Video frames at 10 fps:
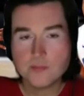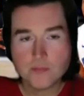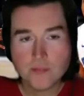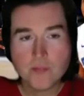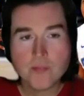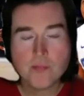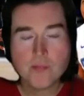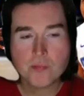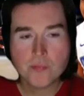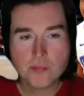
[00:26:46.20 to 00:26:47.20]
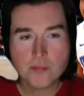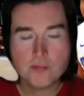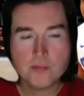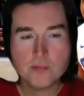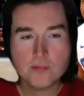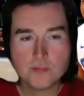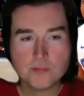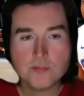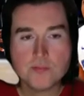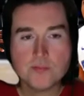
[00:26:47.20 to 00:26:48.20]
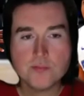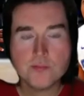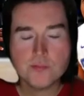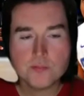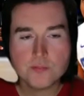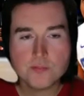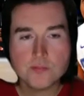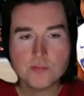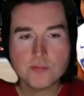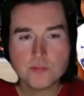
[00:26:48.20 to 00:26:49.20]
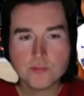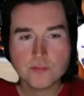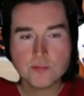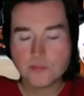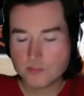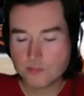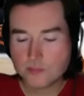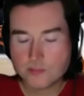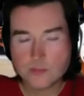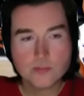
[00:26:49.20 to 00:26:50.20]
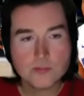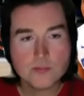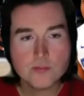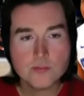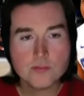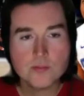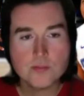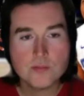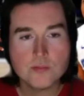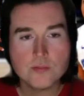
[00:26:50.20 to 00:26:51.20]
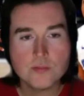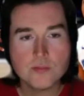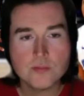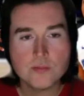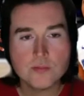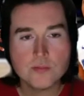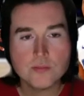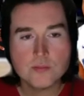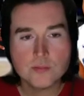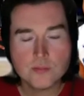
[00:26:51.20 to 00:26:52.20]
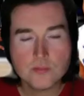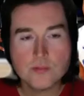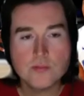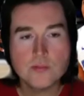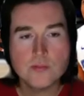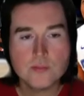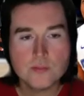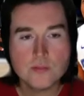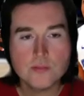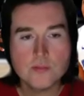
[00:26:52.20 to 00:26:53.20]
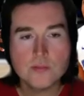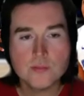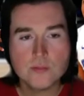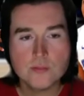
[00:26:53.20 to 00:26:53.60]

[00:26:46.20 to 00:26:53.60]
[no speech]